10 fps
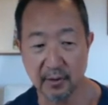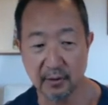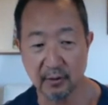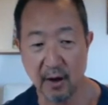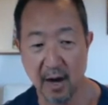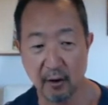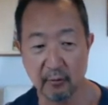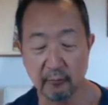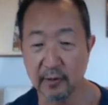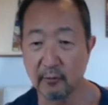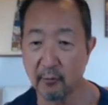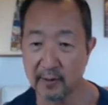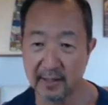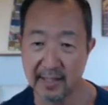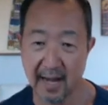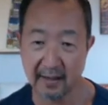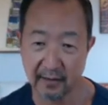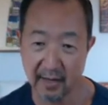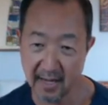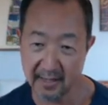You know, how are we going to
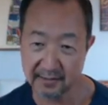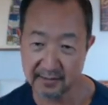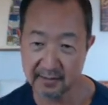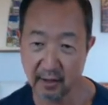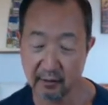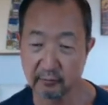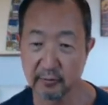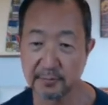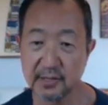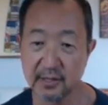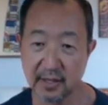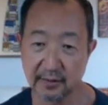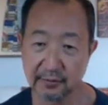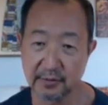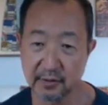catalyze our groups together